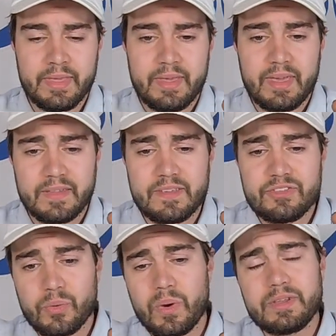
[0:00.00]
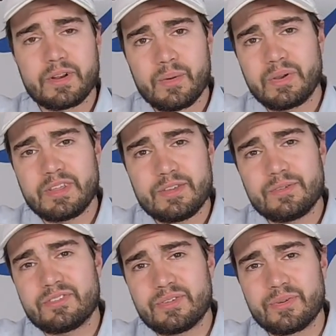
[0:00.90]
And these are what you're going to
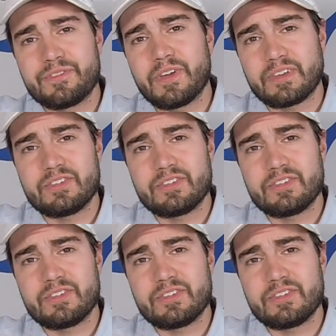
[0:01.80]
use to affix